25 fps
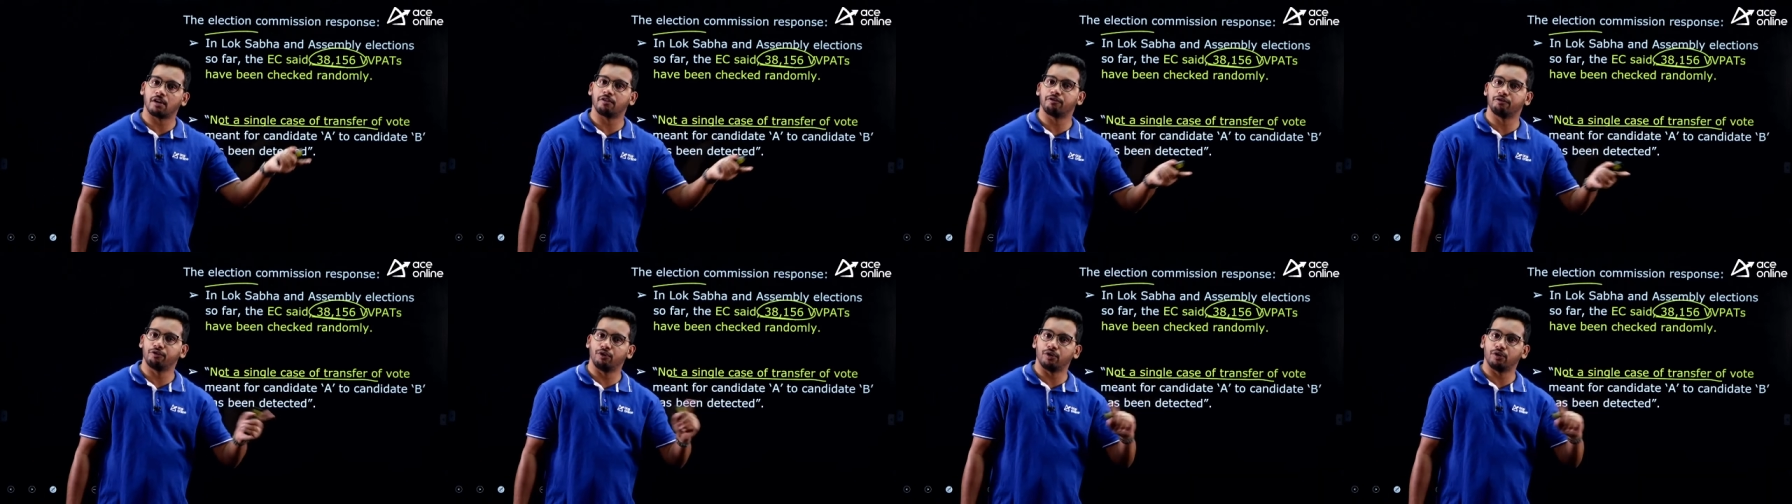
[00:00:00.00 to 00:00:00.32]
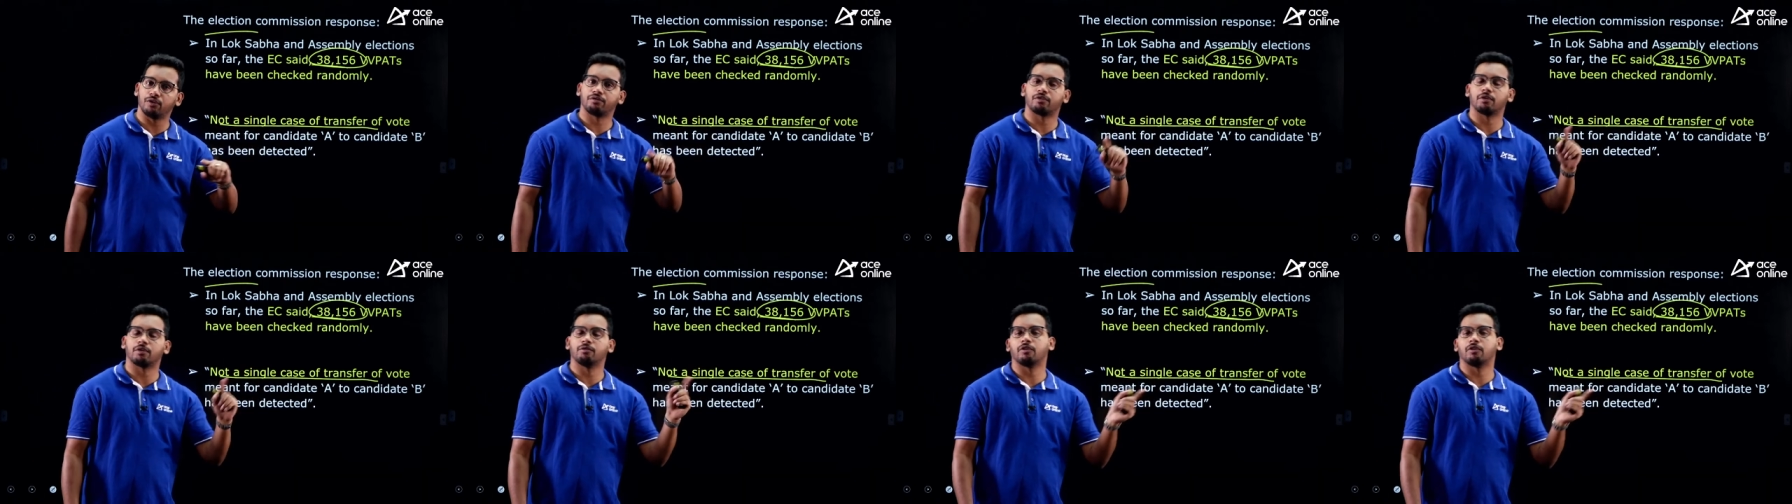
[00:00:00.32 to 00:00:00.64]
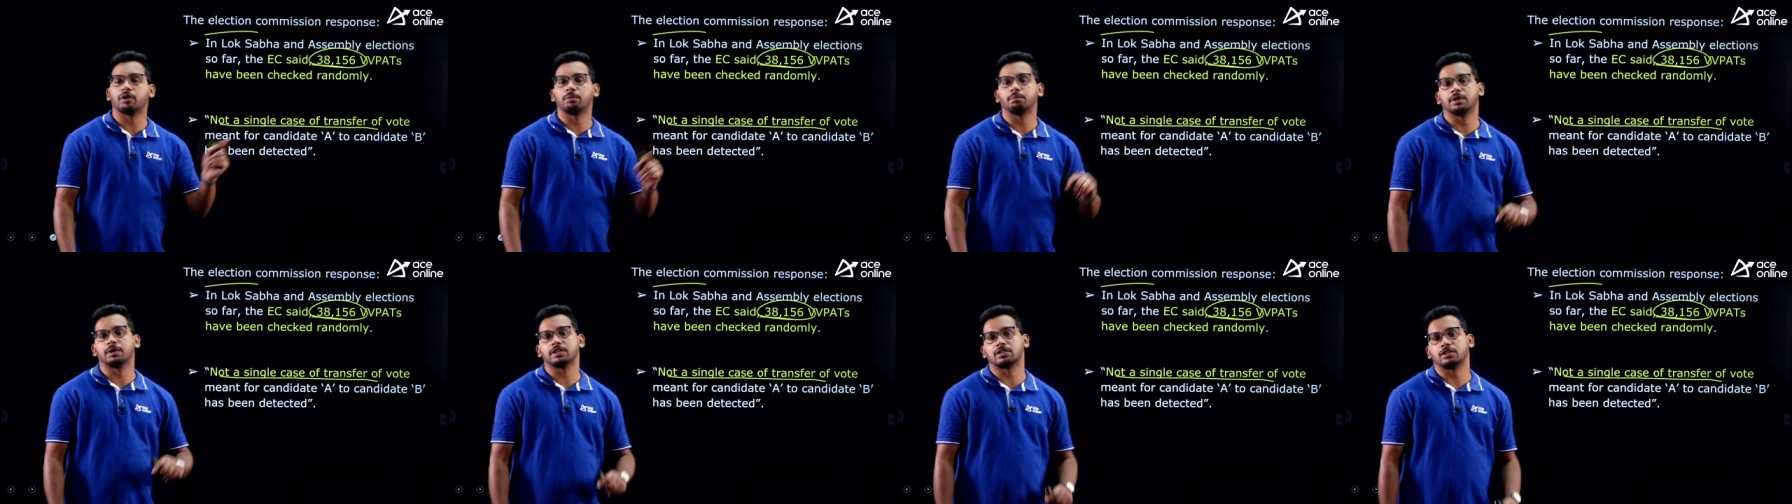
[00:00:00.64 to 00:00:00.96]
of vote from
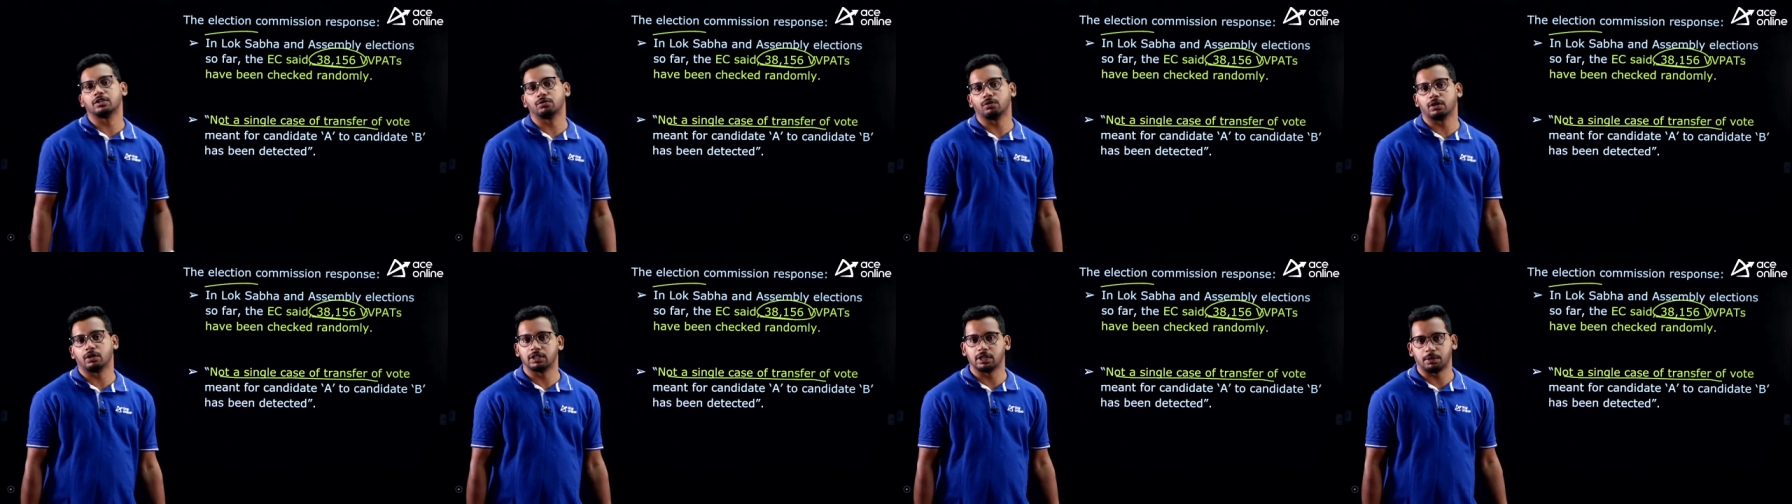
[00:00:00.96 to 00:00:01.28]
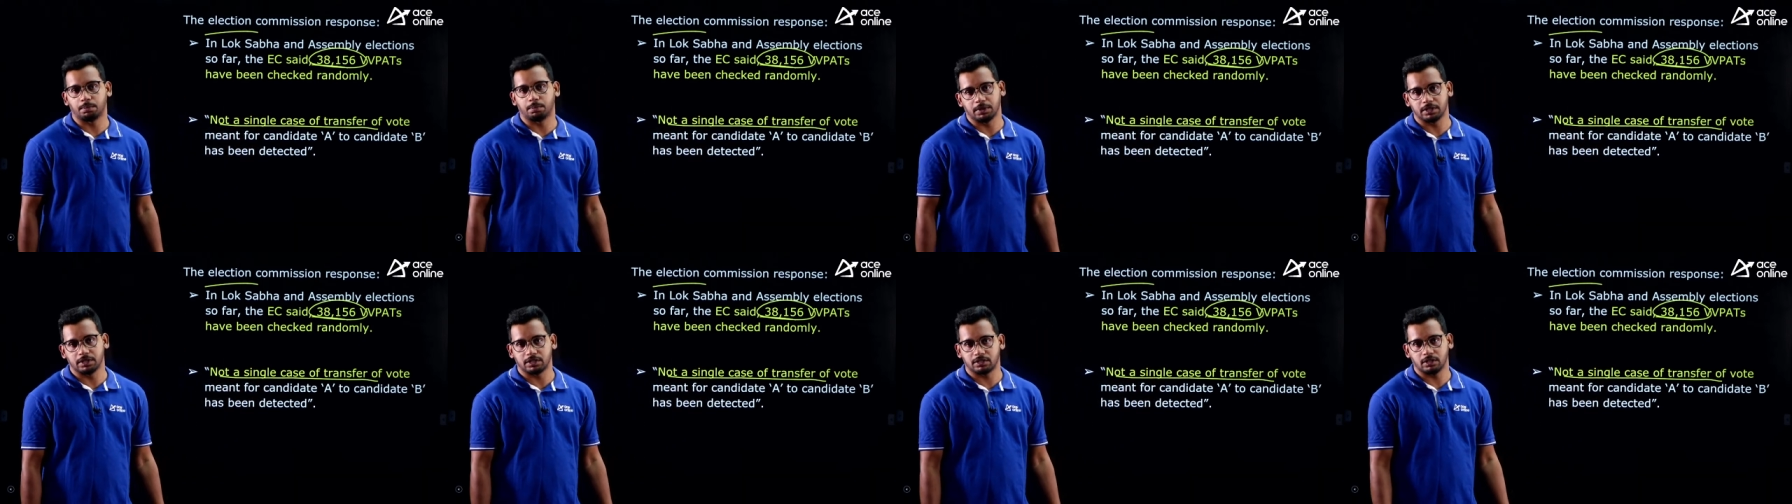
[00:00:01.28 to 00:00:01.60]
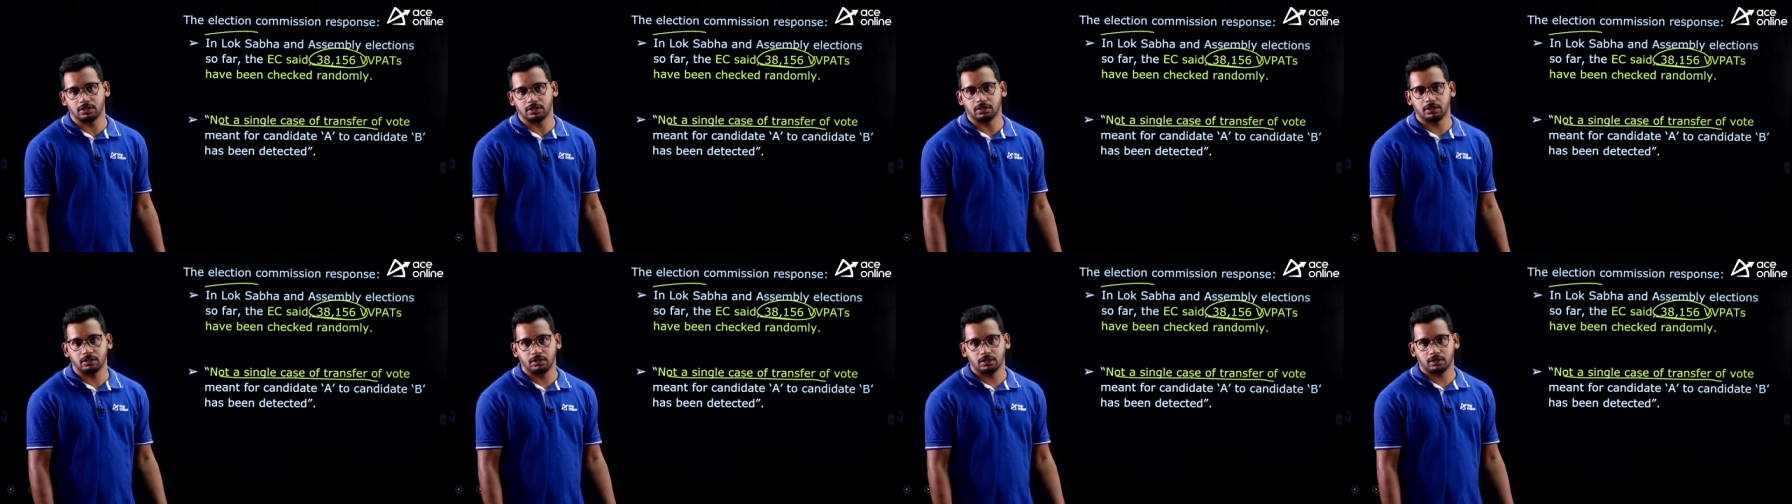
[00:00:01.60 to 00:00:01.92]
one person to other
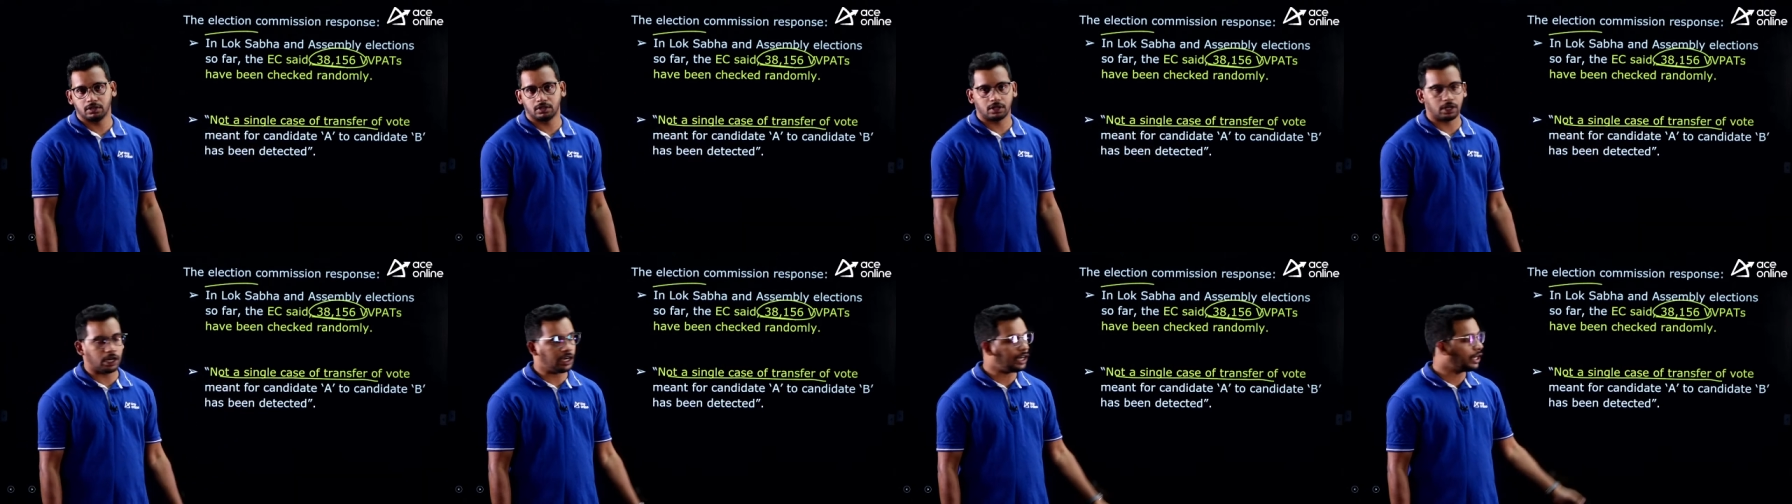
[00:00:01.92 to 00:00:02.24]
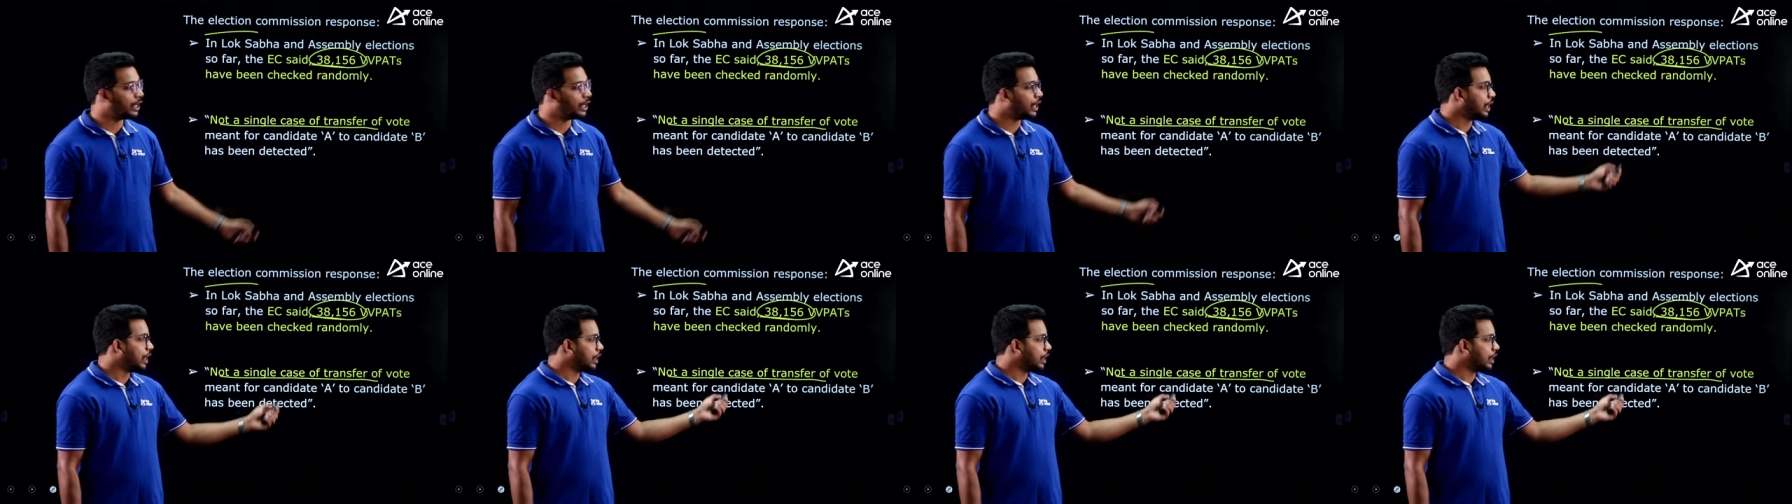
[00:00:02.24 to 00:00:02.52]
person, right?